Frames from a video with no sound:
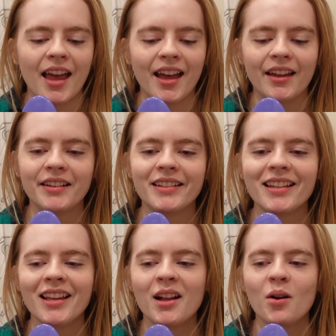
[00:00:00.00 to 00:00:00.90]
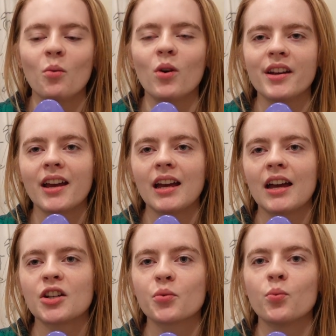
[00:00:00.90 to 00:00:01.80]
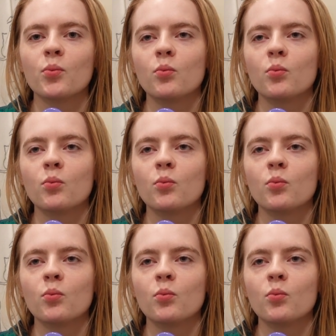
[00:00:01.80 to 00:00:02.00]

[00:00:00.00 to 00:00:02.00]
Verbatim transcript: And one night I just